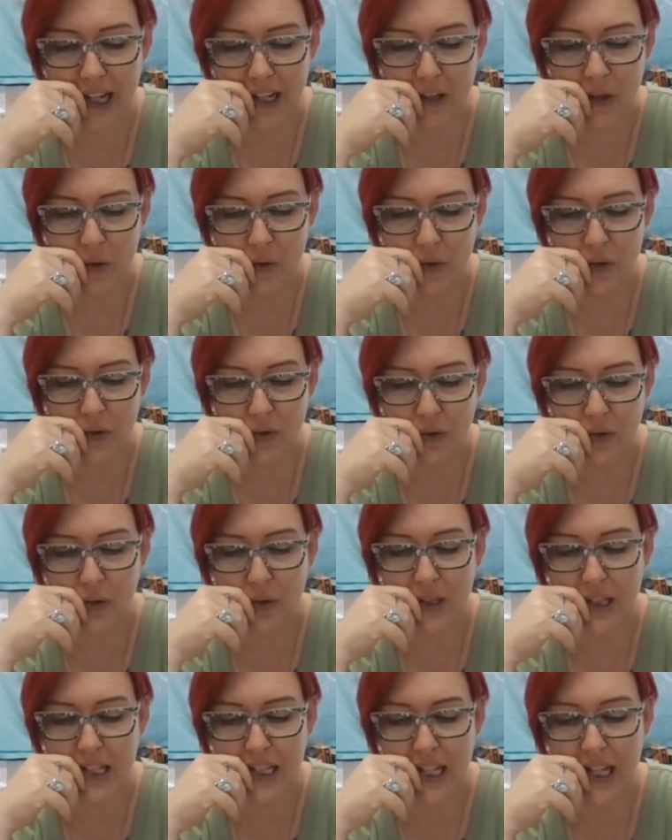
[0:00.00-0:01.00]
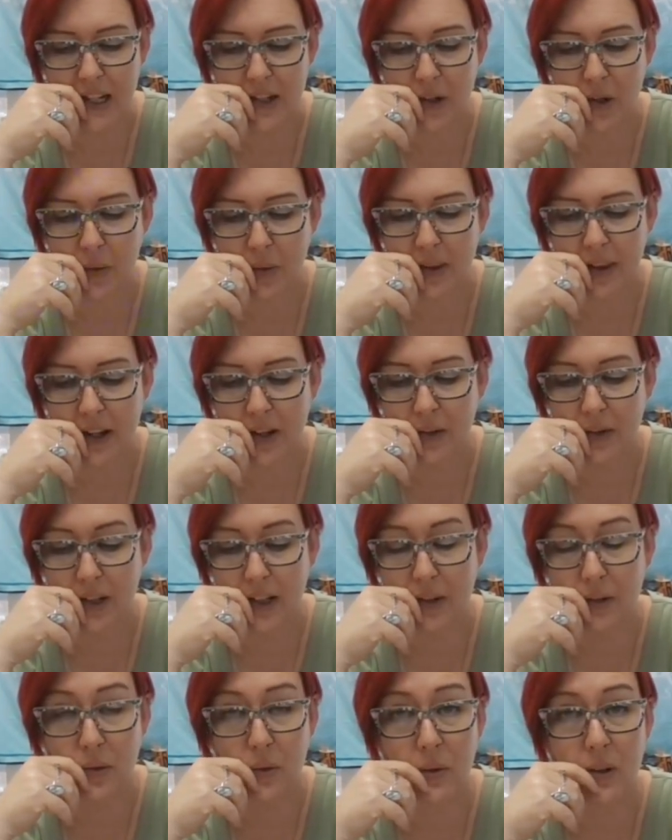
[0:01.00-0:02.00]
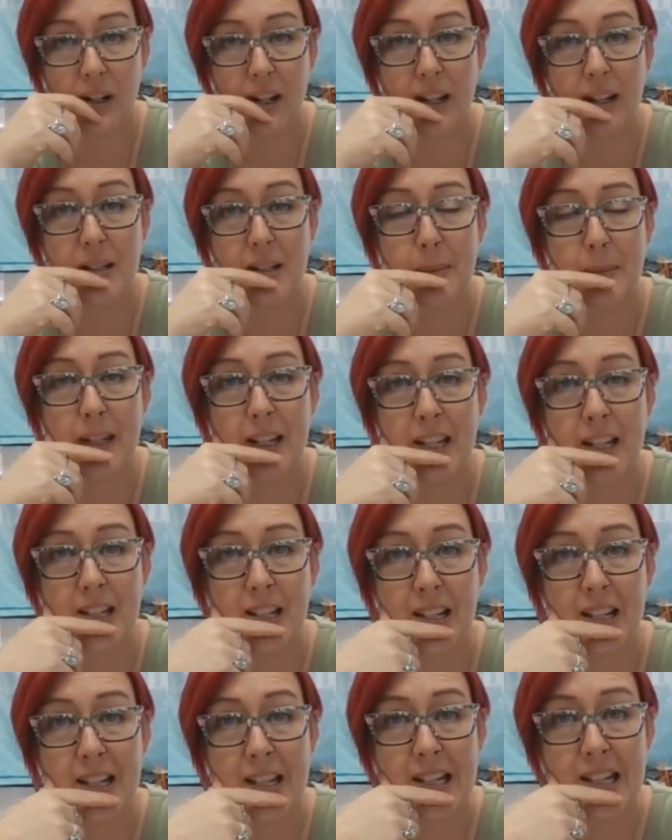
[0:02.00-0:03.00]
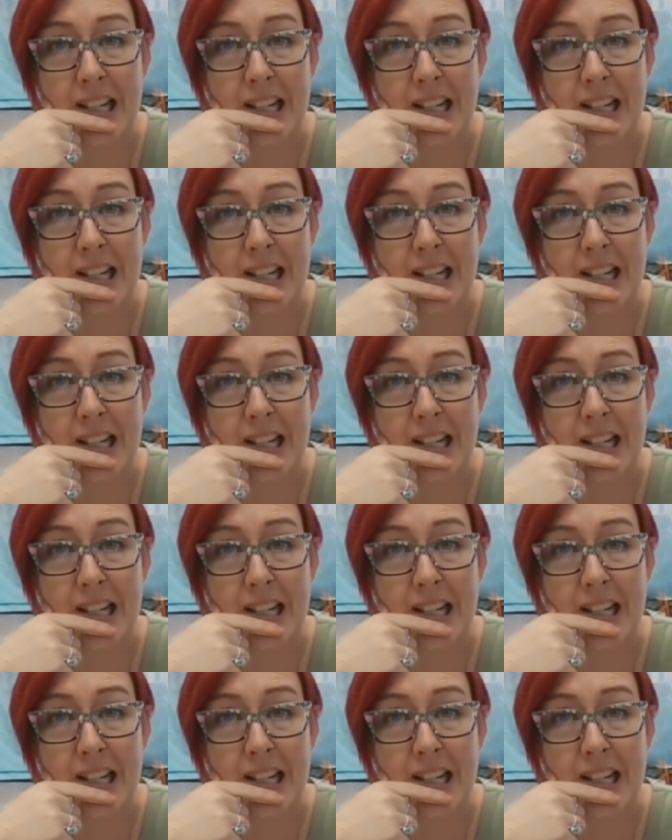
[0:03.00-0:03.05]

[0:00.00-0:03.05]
You can say no without guilt or an explanation